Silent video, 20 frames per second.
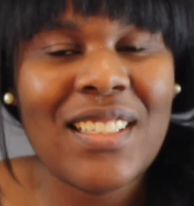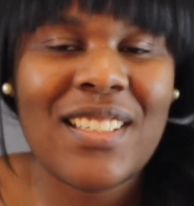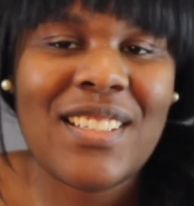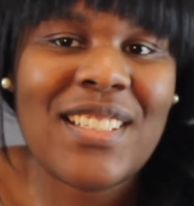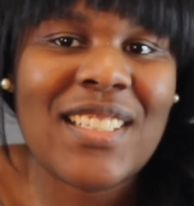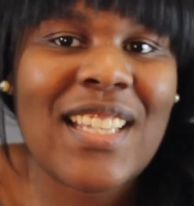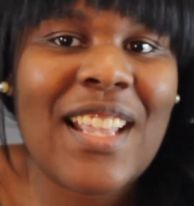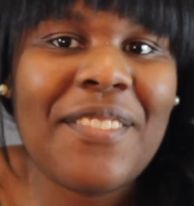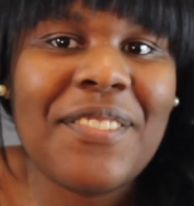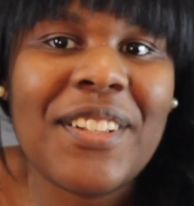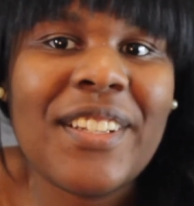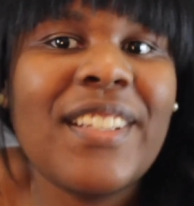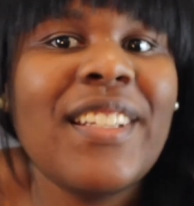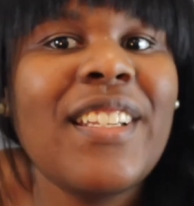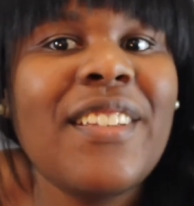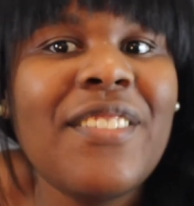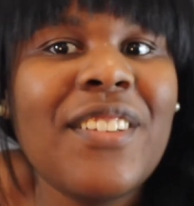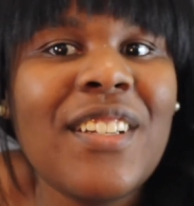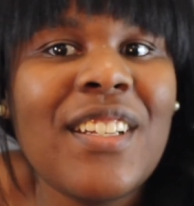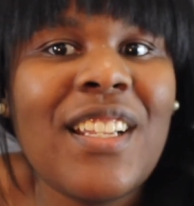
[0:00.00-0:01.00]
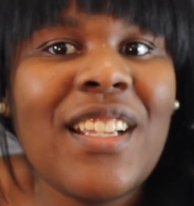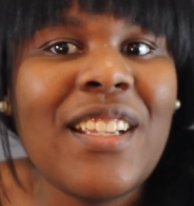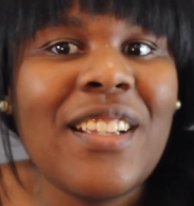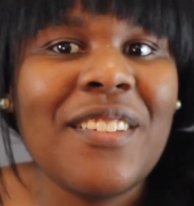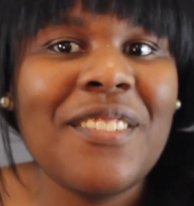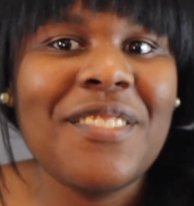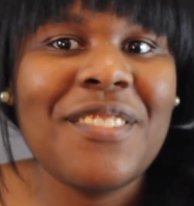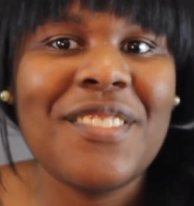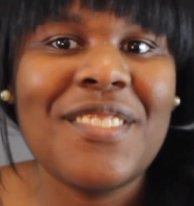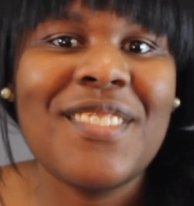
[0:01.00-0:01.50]
just have to live and
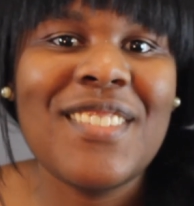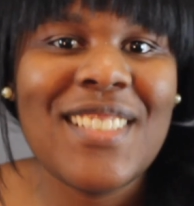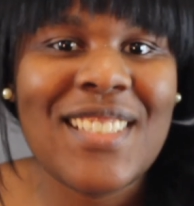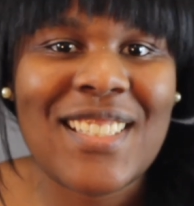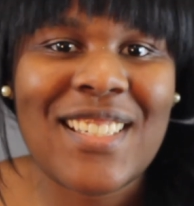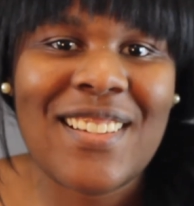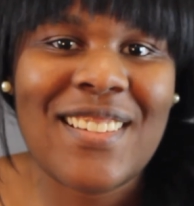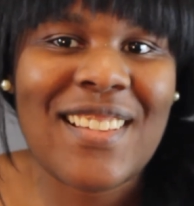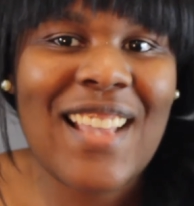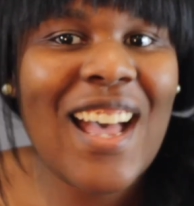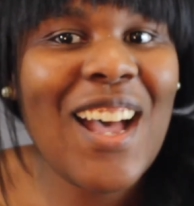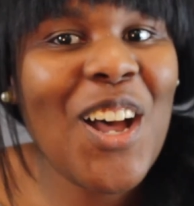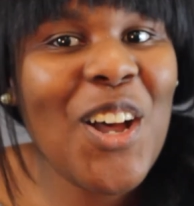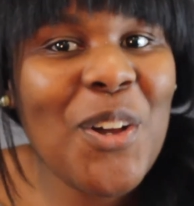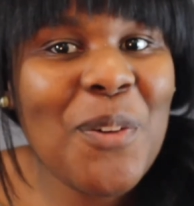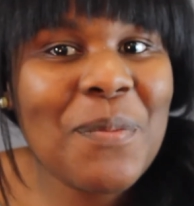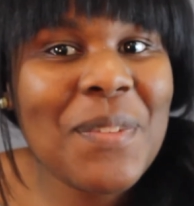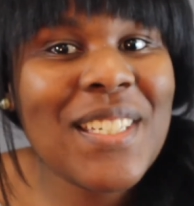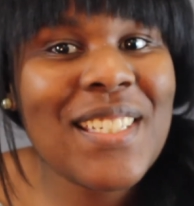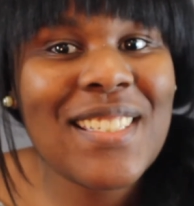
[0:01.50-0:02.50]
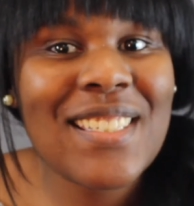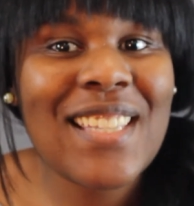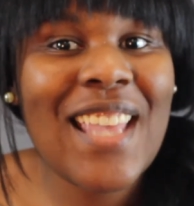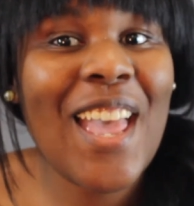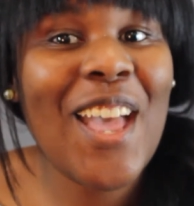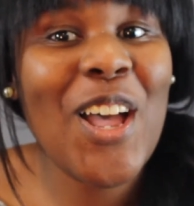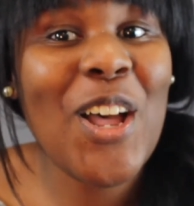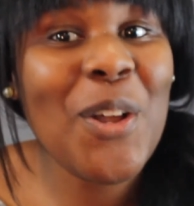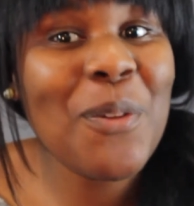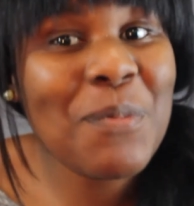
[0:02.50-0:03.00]
love. So I hope this
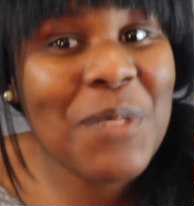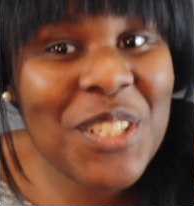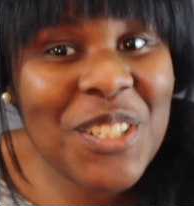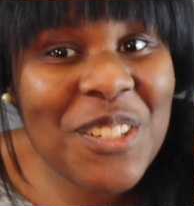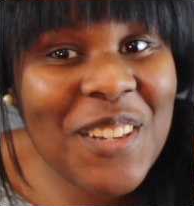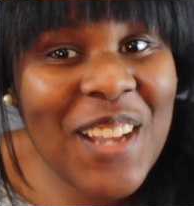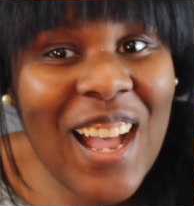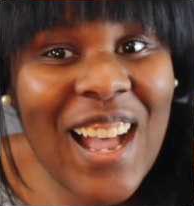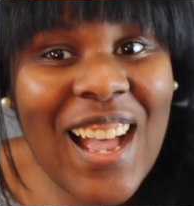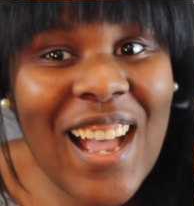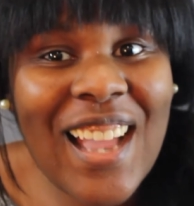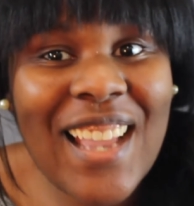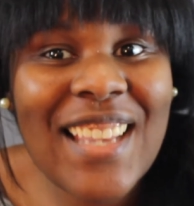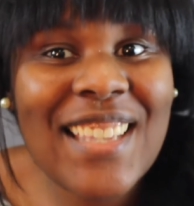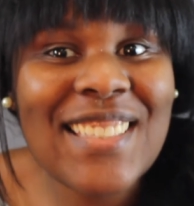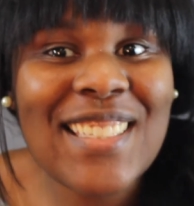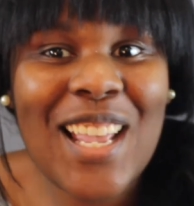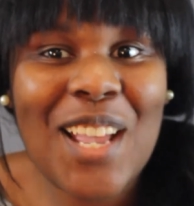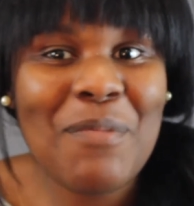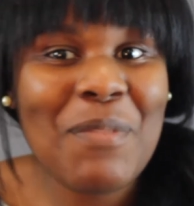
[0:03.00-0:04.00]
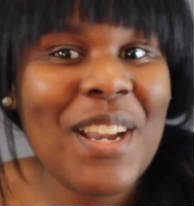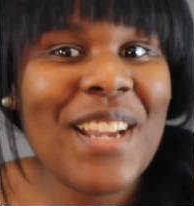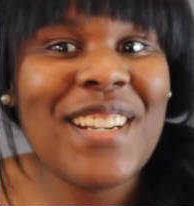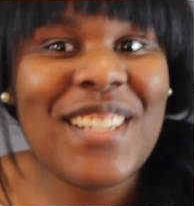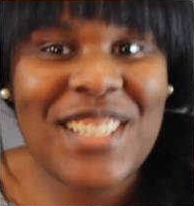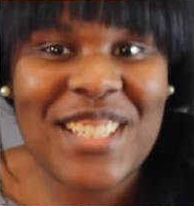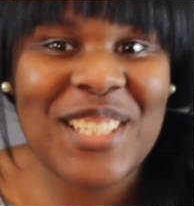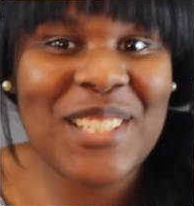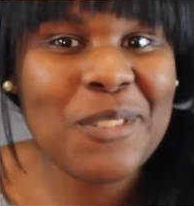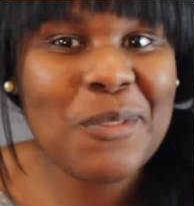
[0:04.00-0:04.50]
helped you guys. I might
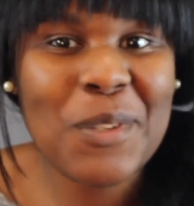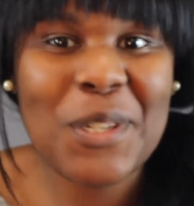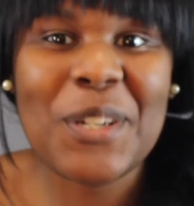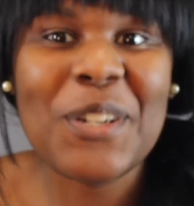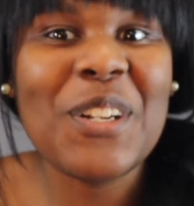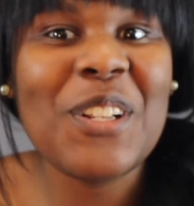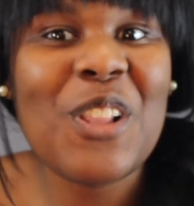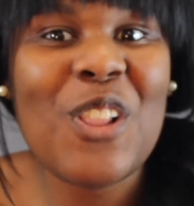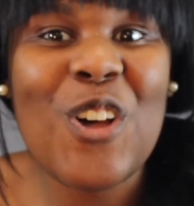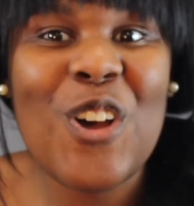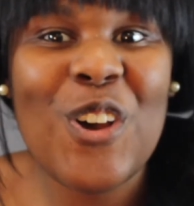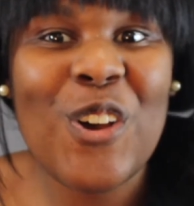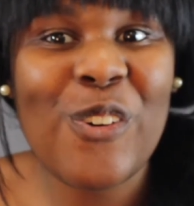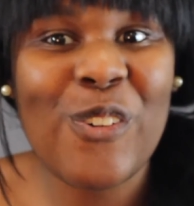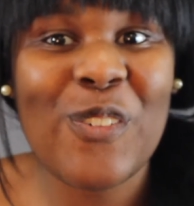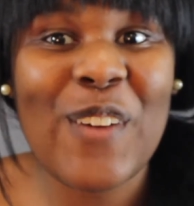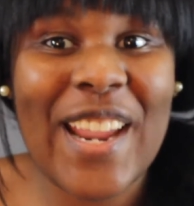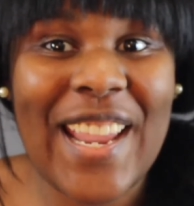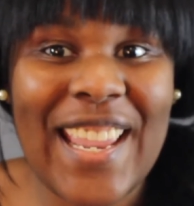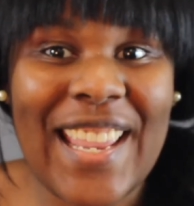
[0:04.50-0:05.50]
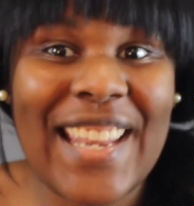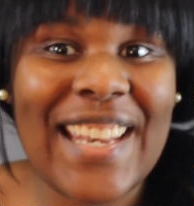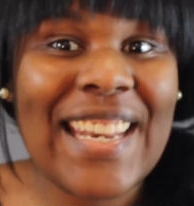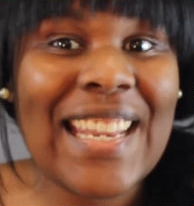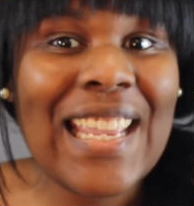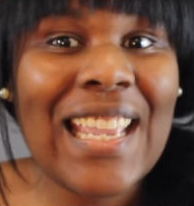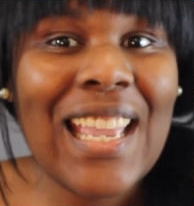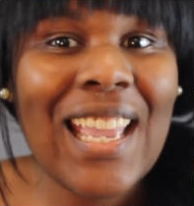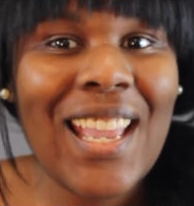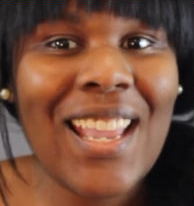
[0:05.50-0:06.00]
have just went on a long rant,
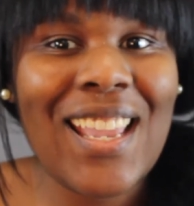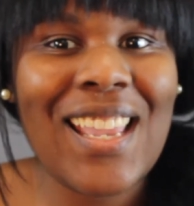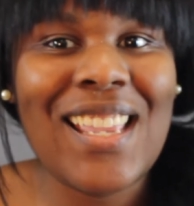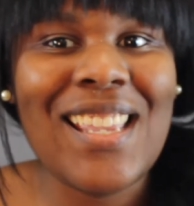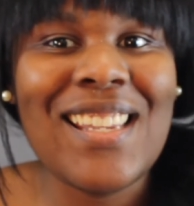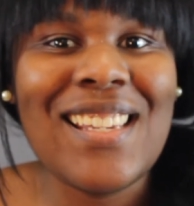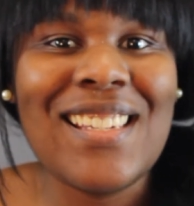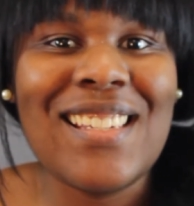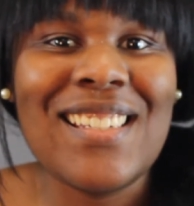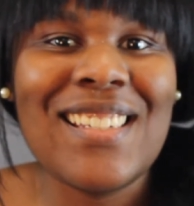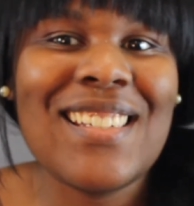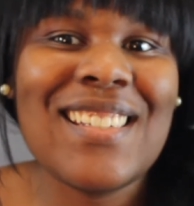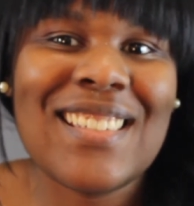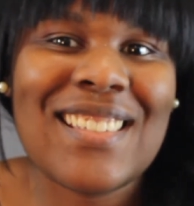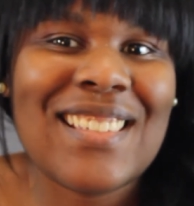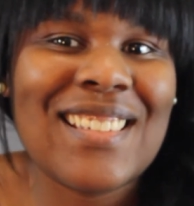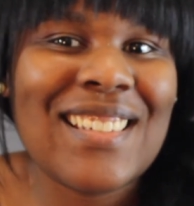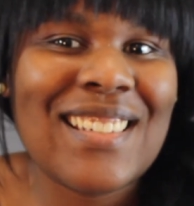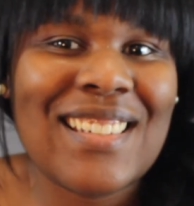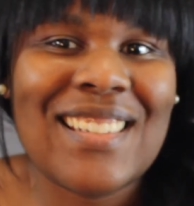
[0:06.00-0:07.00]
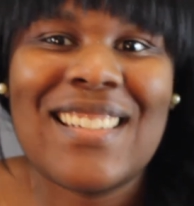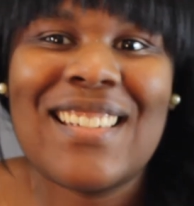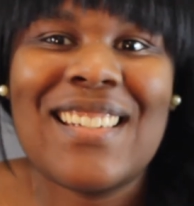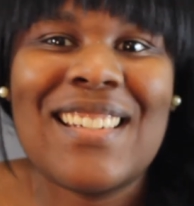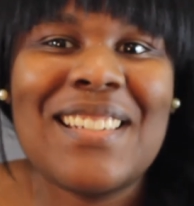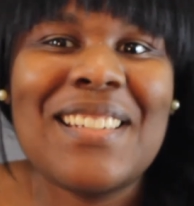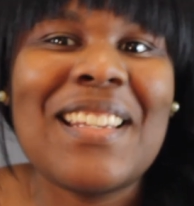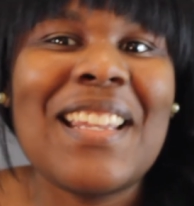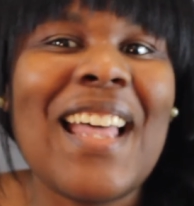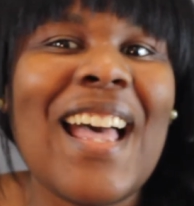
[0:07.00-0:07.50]
and
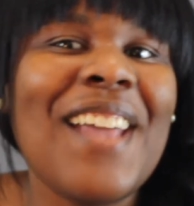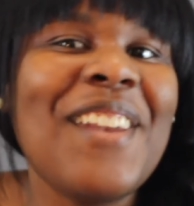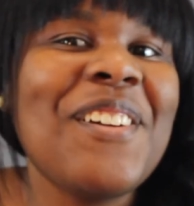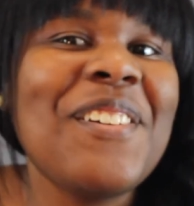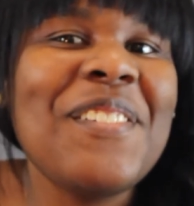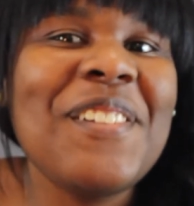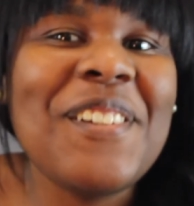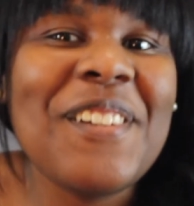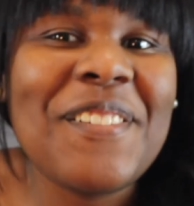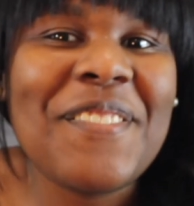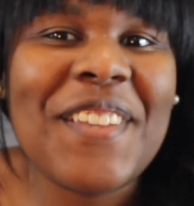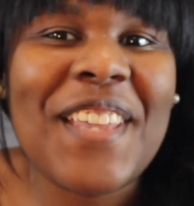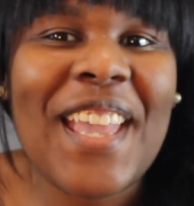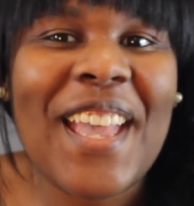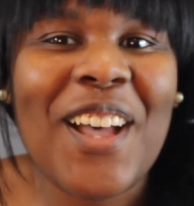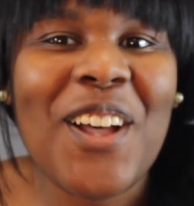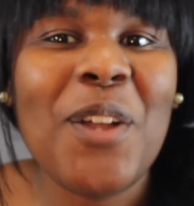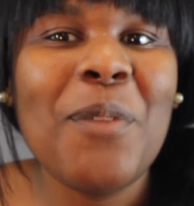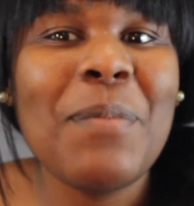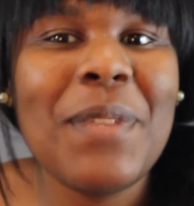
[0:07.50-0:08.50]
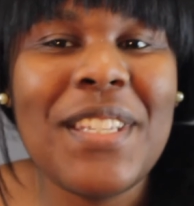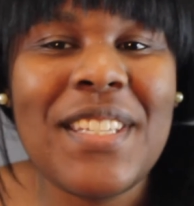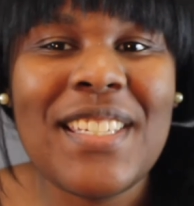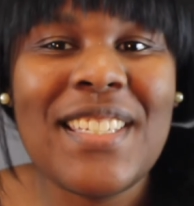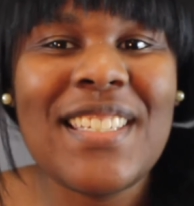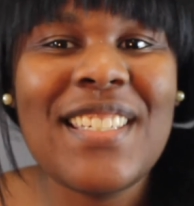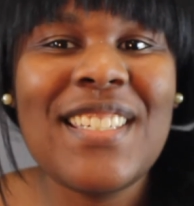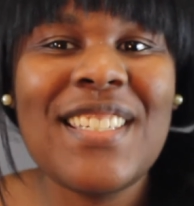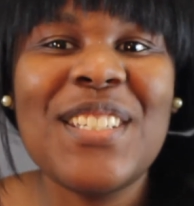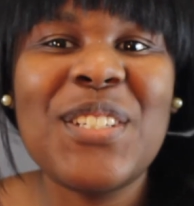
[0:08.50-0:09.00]
I don't know if it helped, but
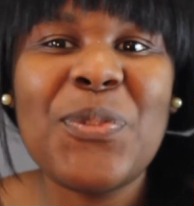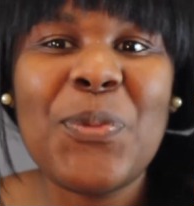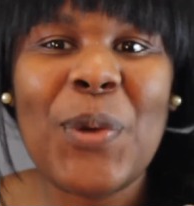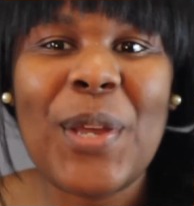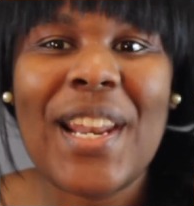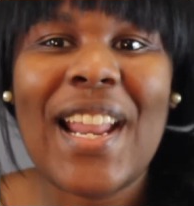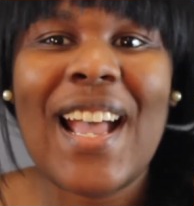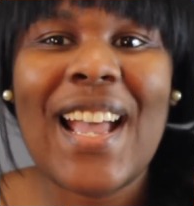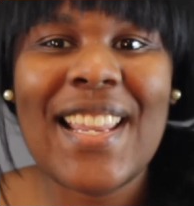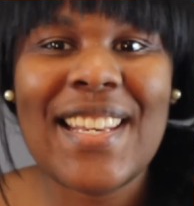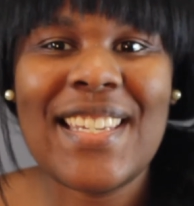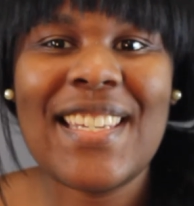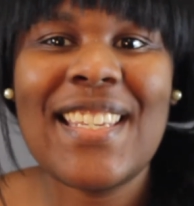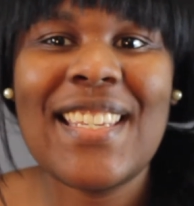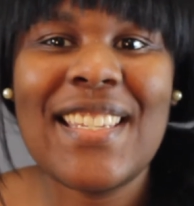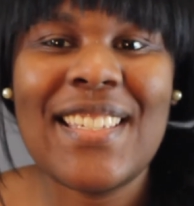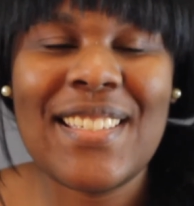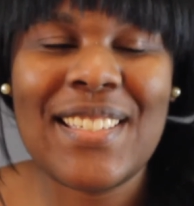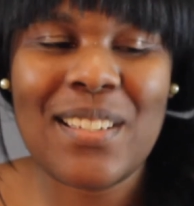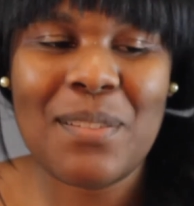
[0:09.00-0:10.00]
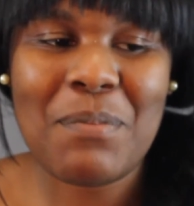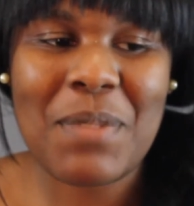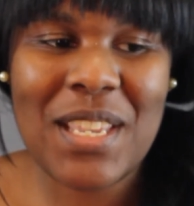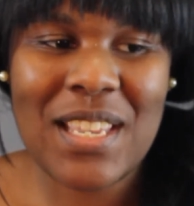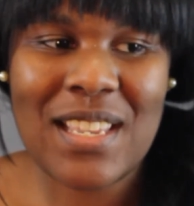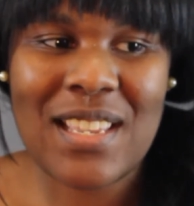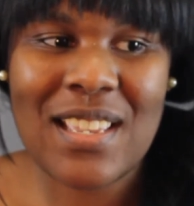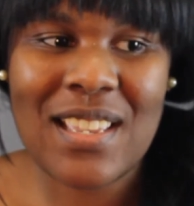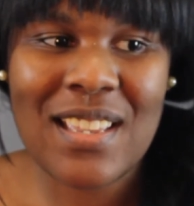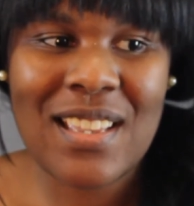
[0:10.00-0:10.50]
this is just what I did to
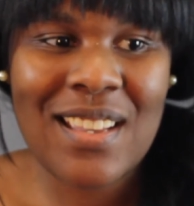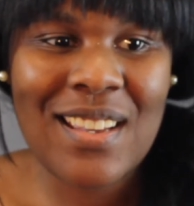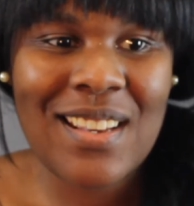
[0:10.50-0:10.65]
be